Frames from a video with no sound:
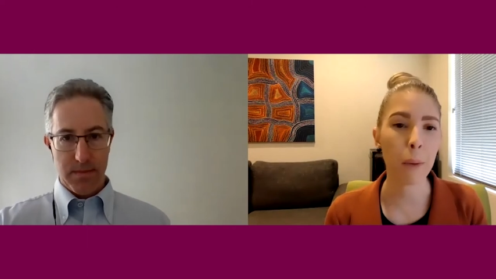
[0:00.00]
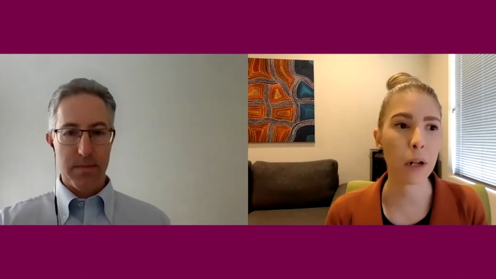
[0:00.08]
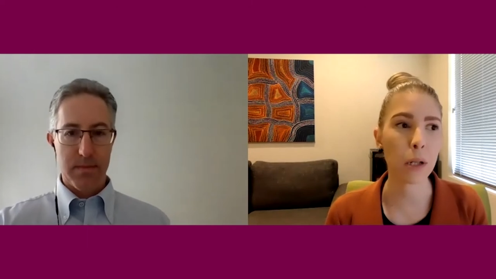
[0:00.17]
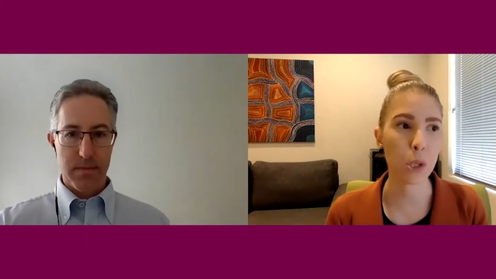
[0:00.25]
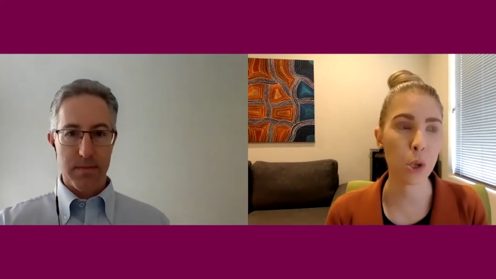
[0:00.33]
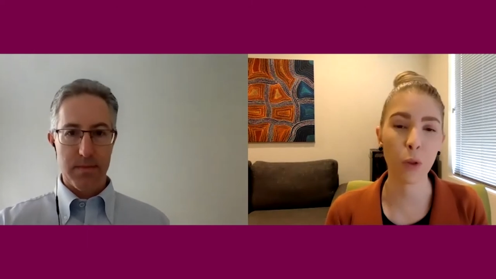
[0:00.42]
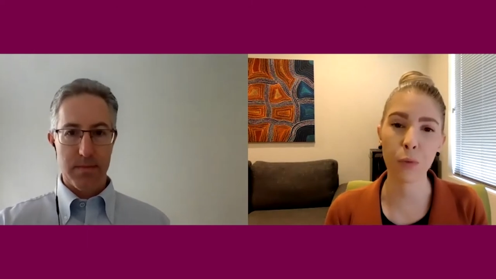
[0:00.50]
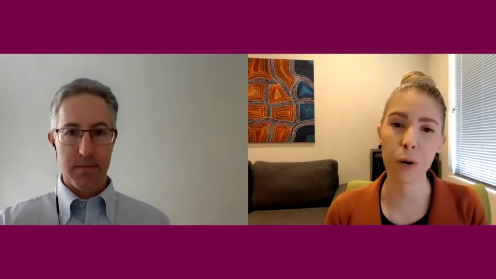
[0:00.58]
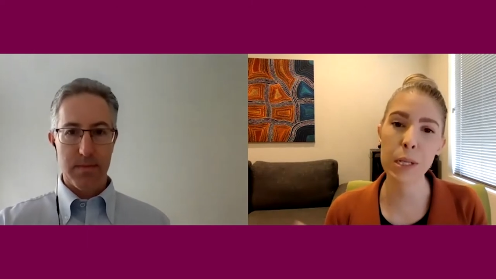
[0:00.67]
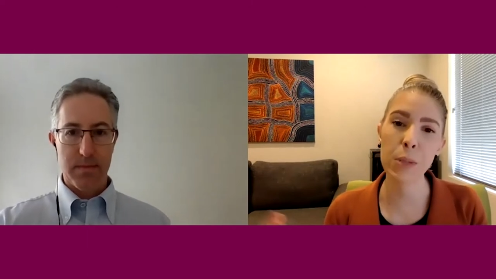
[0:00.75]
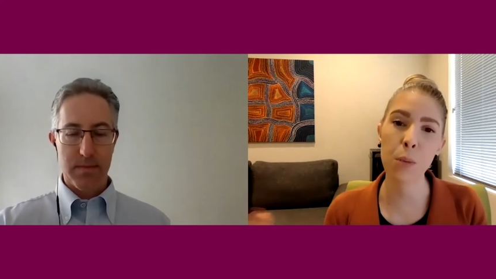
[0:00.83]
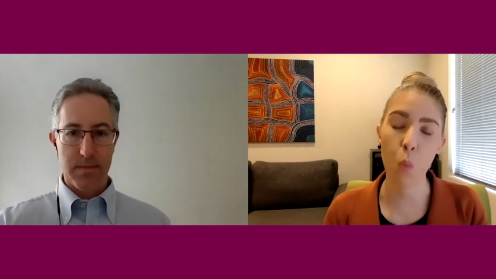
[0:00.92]
Speaker 1: but it's not the
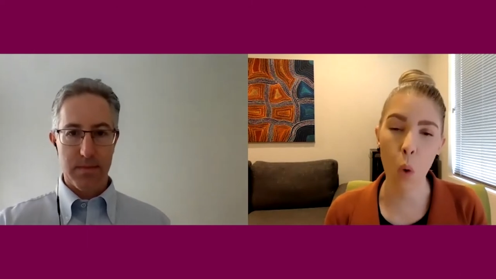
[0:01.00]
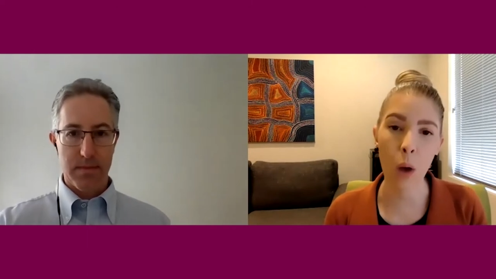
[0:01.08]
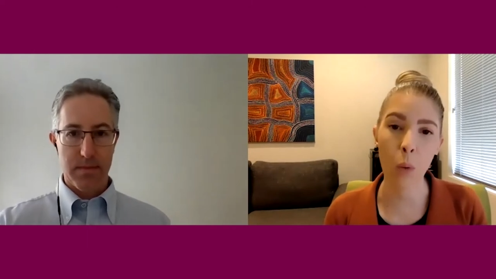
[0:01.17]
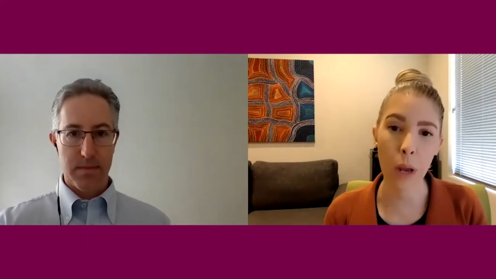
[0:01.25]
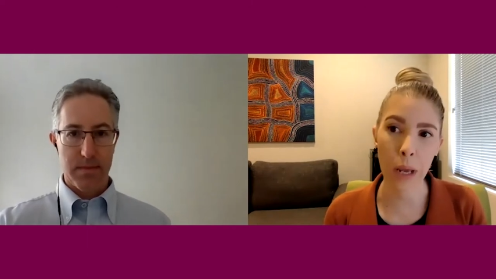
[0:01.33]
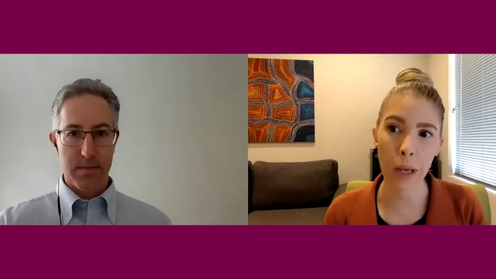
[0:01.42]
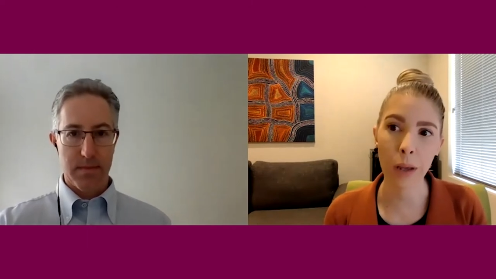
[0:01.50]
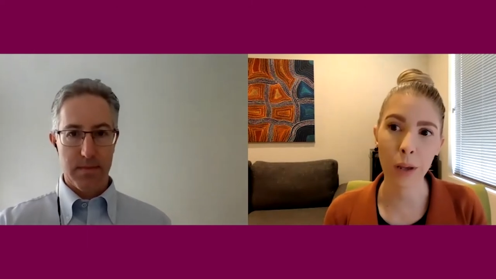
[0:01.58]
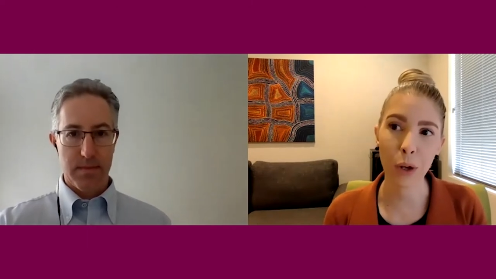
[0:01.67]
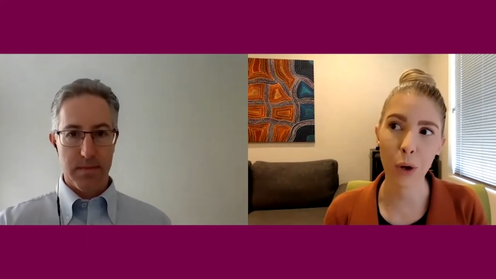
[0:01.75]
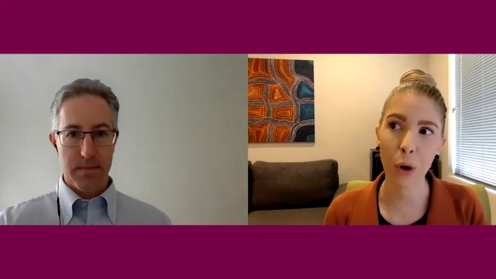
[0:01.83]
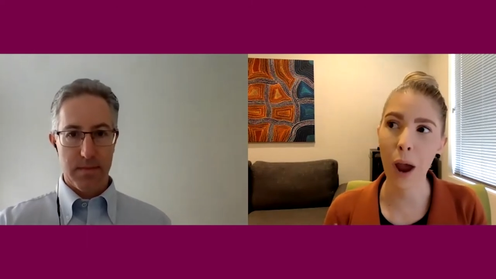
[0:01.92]
reason why we,
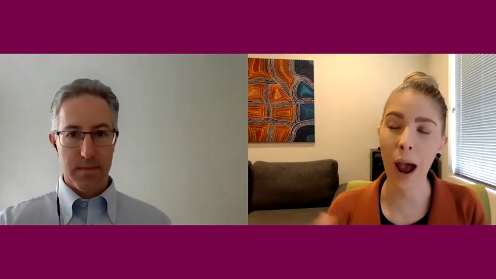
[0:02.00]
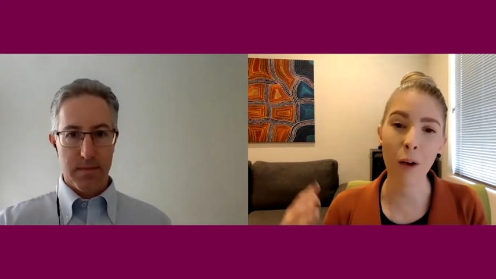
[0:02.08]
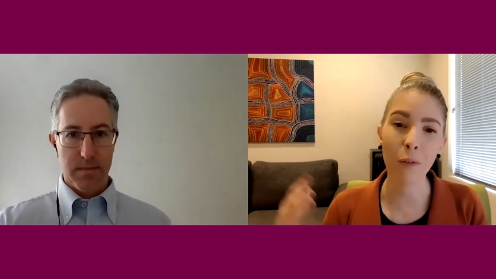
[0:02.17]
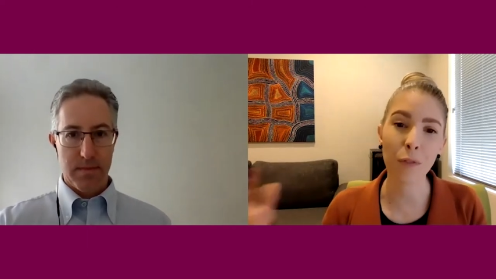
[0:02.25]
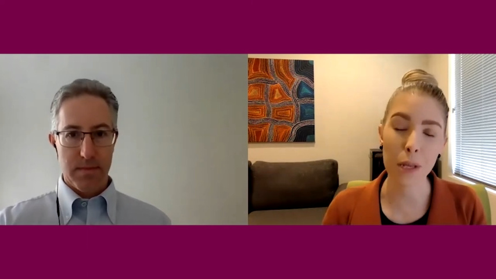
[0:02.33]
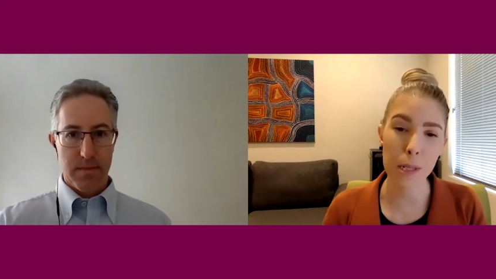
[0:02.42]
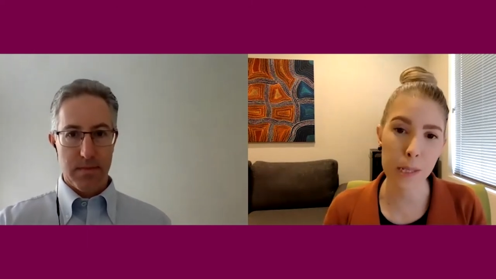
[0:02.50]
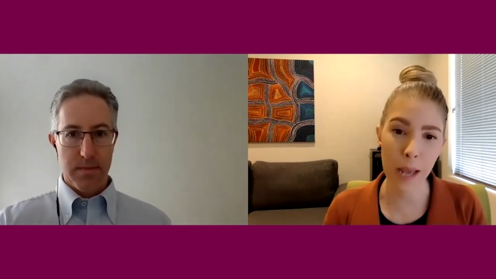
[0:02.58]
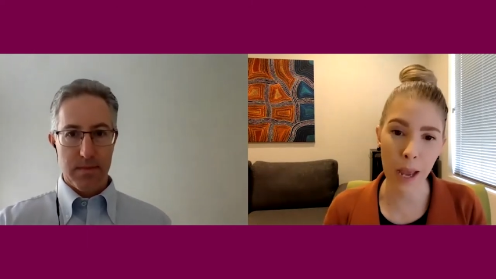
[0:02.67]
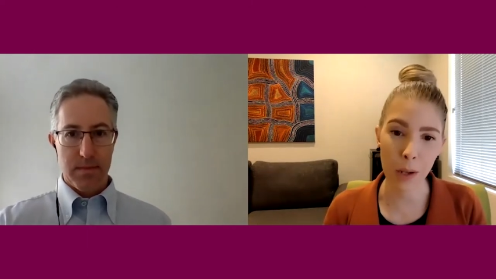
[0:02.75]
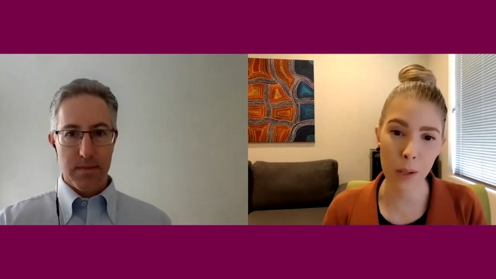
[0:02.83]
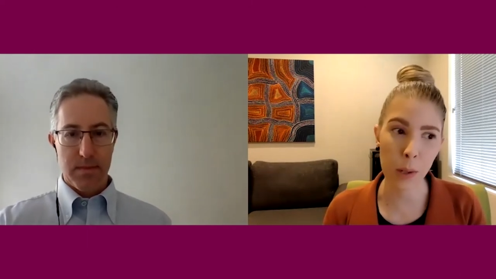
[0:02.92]
you know, have this
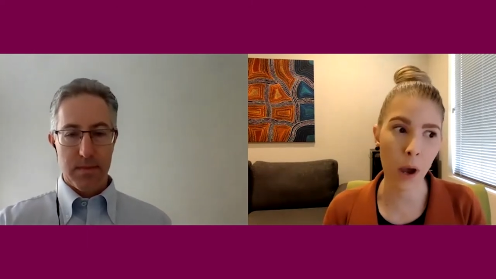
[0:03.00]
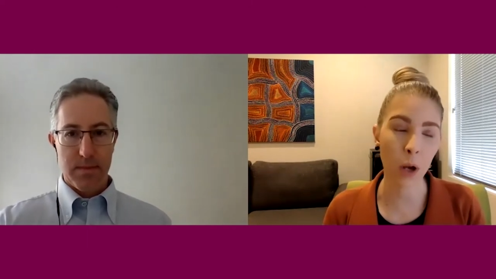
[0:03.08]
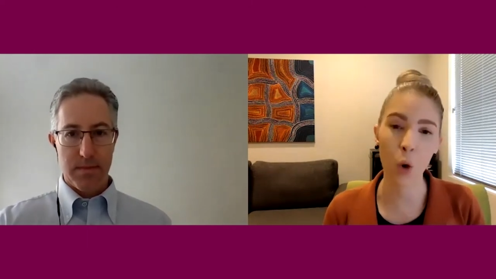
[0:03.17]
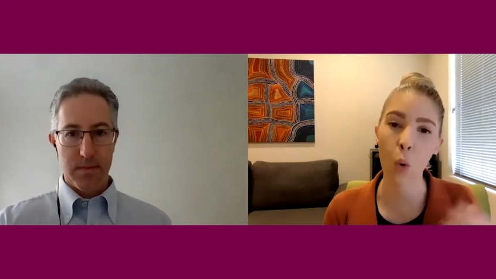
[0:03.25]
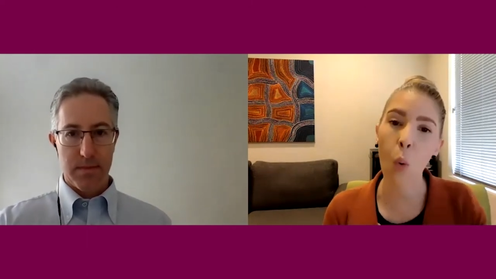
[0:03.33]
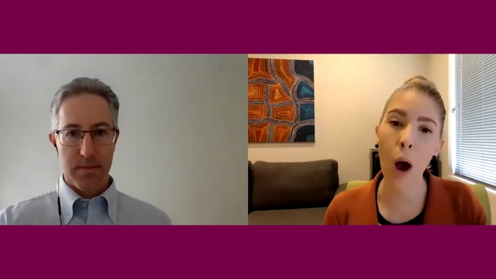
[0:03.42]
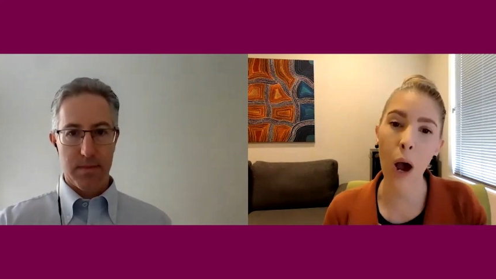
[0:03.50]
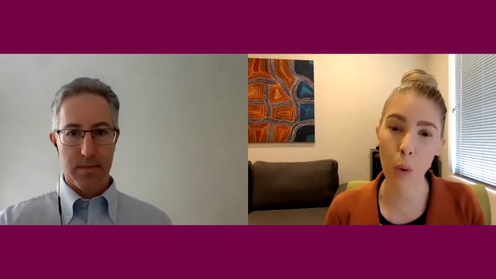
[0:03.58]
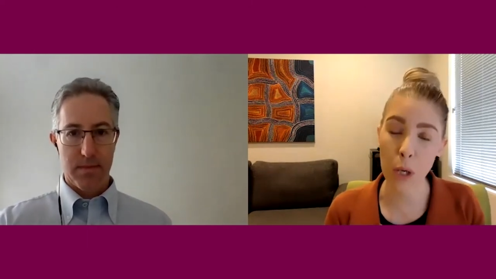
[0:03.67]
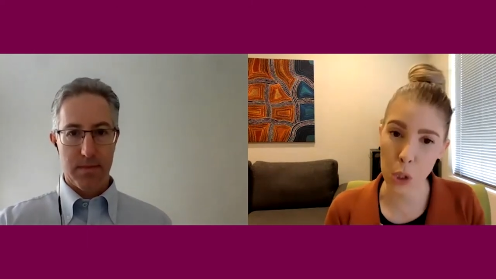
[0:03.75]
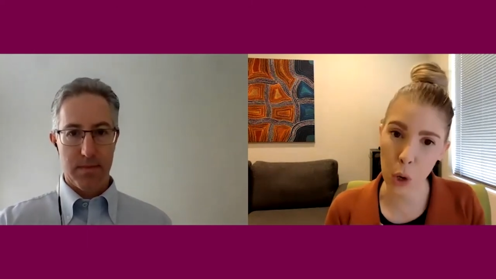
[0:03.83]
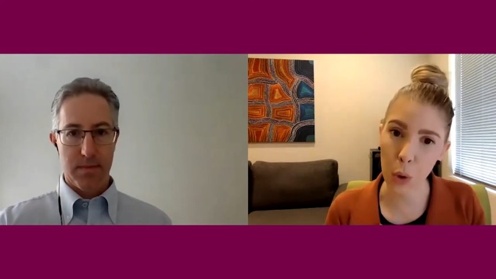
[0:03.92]
anxiety or why we
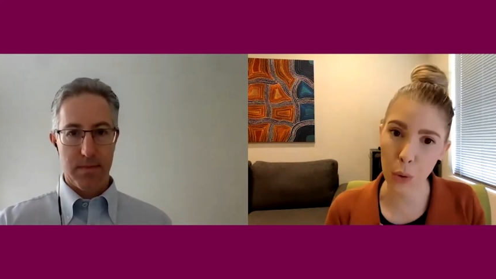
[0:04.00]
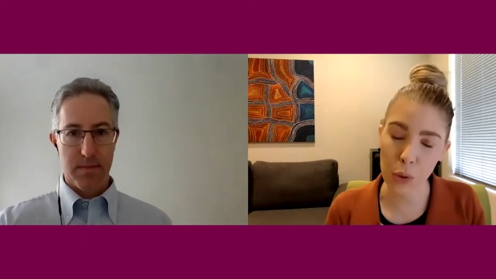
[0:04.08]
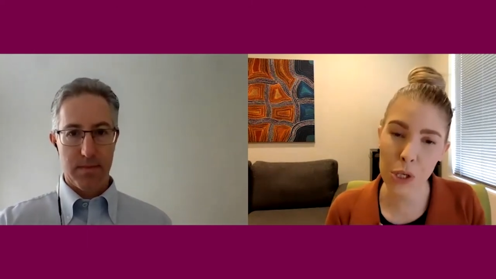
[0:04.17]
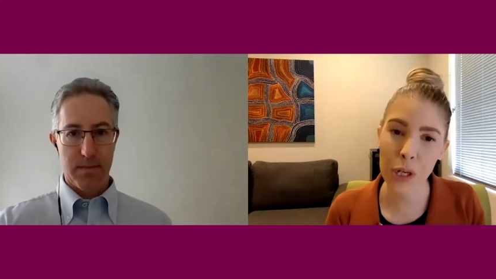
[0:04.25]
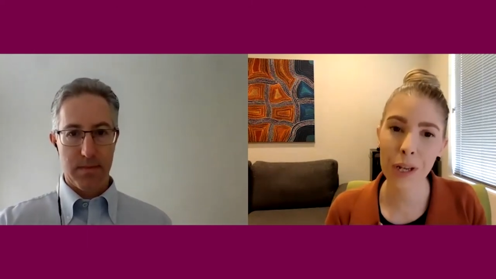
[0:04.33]
don't.